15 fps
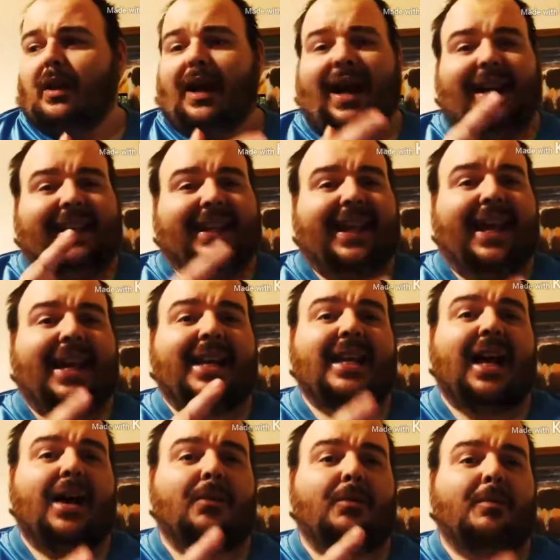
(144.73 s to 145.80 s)
I
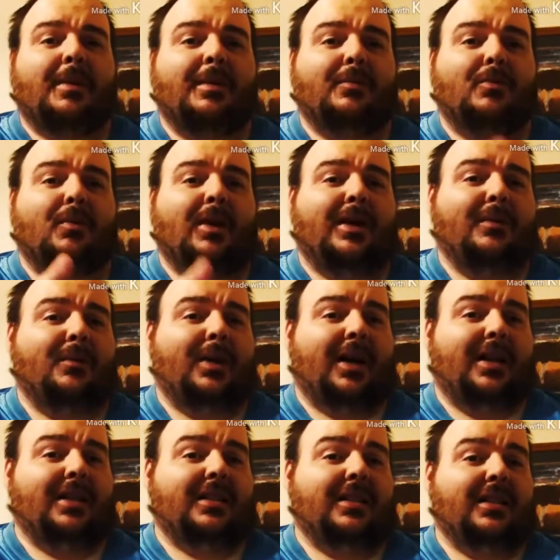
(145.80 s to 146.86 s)
cannot remember what it
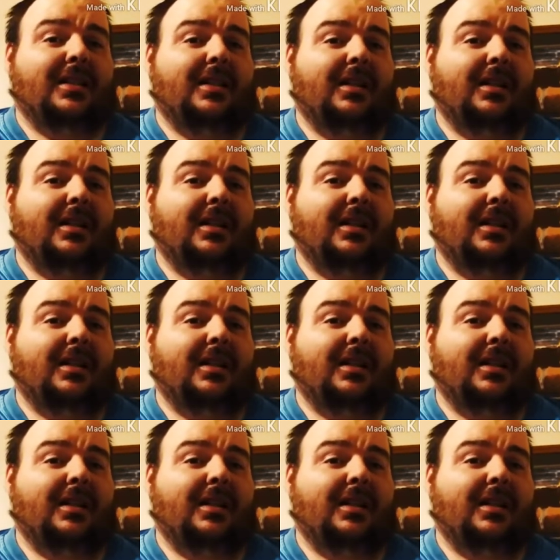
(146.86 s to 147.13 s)
was.